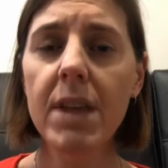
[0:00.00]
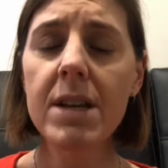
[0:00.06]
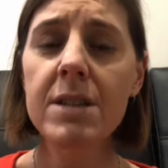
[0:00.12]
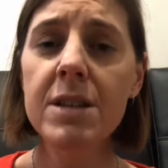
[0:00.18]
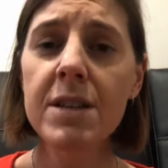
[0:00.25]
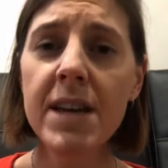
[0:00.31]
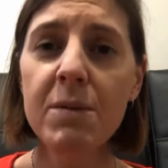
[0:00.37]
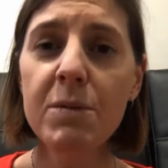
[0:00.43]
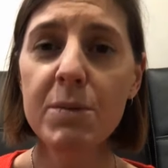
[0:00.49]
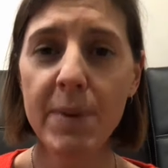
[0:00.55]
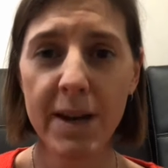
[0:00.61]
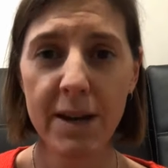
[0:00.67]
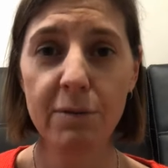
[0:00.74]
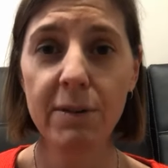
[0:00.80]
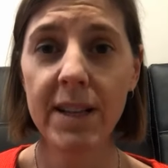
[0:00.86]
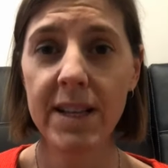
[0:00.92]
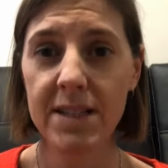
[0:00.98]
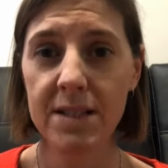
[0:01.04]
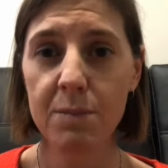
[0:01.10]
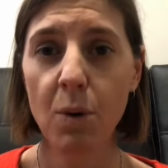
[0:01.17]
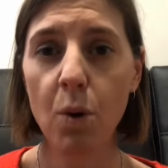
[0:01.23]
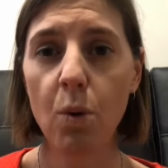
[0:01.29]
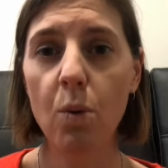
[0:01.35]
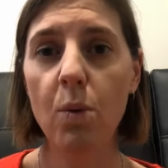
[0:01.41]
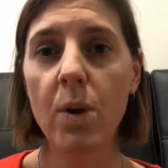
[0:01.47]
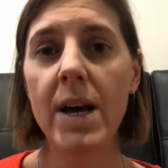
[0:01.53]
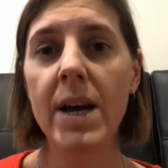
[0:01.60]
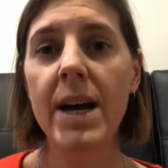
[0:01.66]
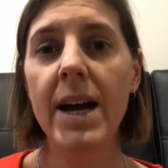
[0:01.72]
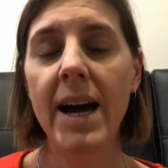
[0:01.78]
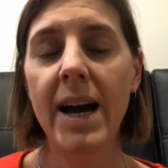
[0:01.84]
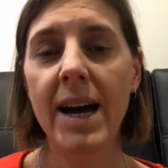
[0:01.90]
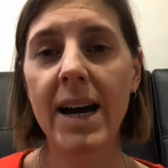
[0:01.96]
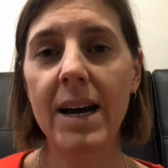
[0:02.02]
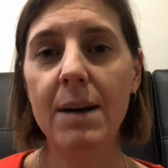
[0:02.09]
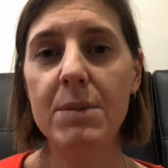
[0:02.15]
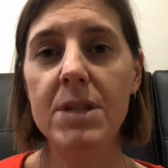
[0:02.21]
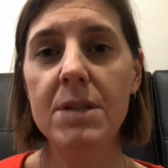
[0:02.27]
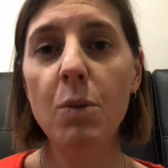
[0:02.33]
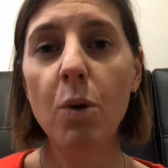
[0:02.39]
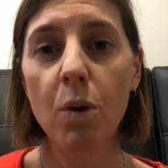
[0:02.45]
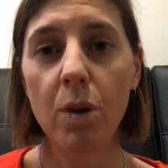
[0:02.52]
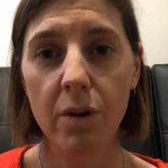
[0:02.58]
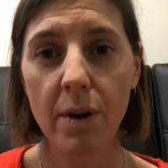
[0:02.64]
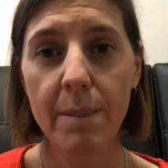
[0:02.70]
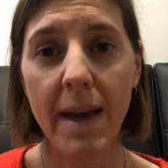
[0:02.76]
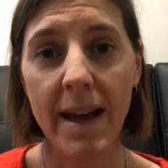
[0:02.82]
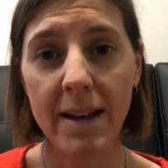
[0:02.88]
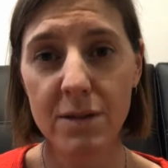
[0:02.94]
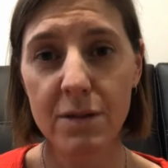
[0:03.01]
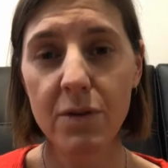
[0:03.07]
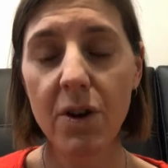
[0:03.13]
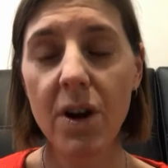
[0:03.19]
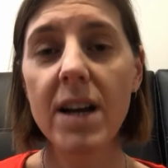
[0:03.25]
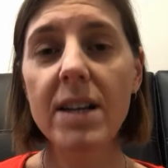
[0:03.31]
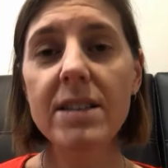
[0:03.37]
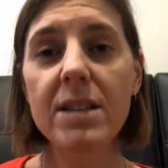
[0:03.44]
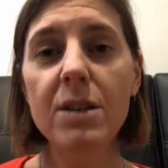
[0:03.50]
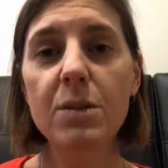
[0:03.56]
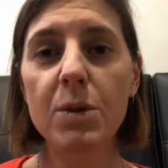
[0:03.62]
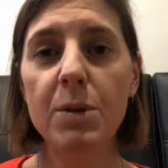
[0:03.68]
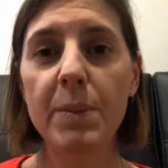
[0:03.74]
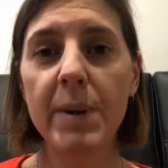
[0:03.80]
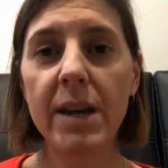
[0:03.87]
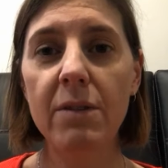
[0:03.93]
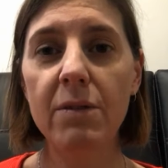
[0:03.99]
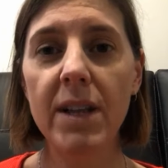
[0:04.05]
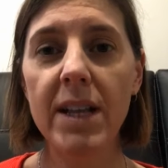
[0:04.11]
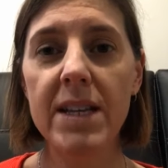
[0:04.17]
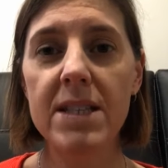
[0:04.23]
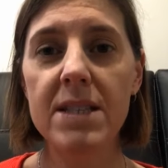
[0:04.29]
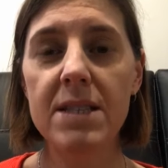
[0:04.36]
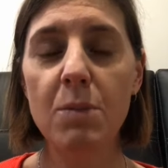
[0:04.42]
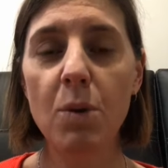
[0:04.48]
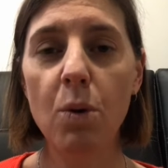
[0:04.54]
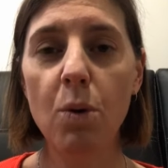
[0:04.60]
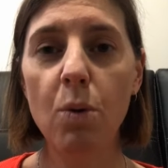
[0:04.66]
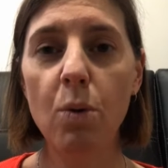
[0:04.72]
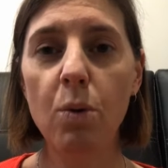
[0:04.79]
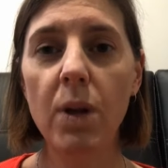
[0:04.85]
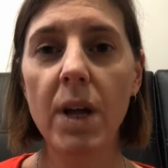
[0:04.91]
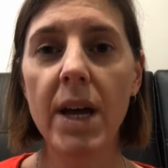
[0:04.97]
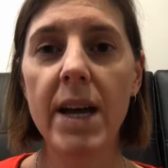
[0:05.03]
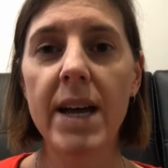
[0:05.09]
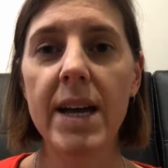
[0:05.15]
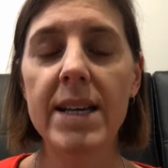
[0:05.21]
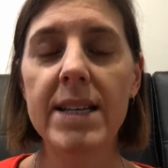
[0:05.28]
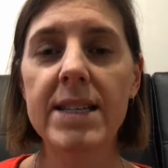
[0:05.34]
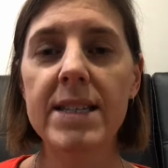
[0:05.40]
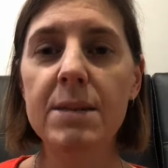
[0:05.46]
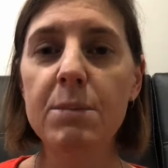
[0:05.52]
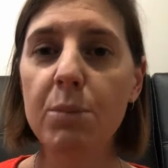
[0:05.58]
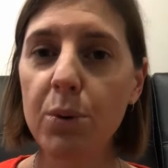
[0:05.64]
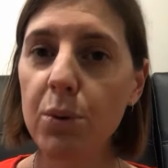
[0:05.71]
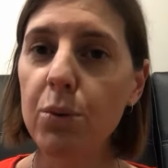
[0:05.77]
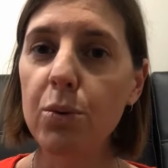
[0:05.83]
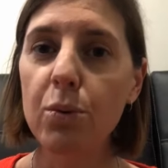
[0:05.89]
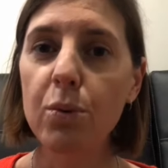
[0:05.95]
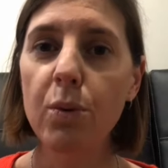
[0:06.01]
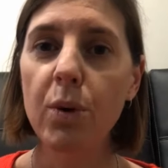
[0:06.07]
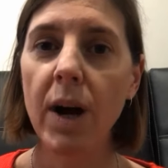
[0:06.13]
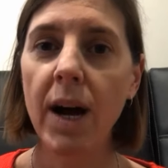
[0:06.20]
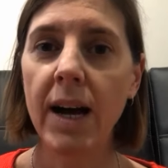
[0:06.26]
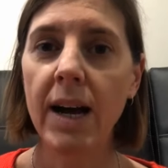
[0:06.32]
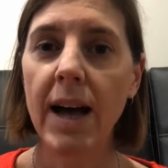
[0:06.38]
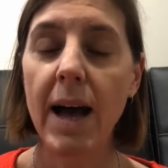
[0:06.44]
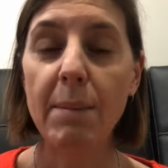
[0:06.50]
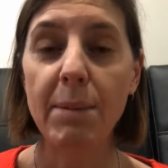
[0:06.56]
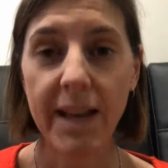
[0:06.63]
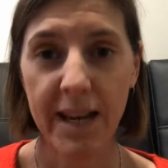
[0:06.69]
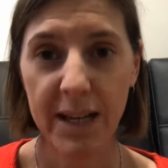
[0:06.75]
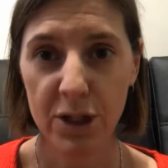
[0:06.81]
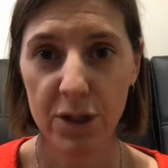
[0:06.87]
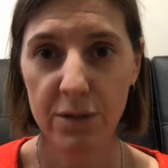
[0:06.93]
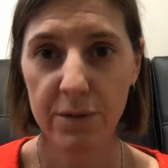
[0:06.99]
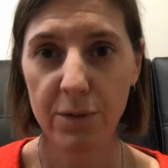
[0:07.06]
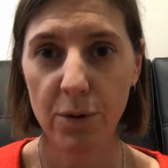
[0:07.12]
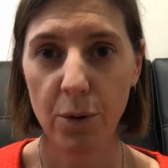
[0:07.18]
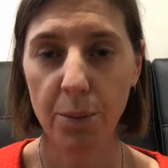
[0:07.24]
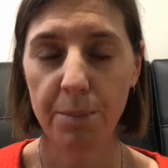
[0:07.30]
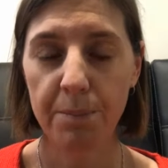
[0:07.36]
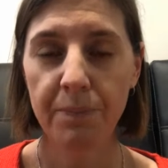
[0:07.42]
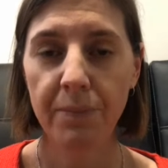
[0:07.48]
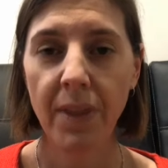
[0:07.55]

So that would be a really smaller amount of grant, and it would be a really small, simple application form.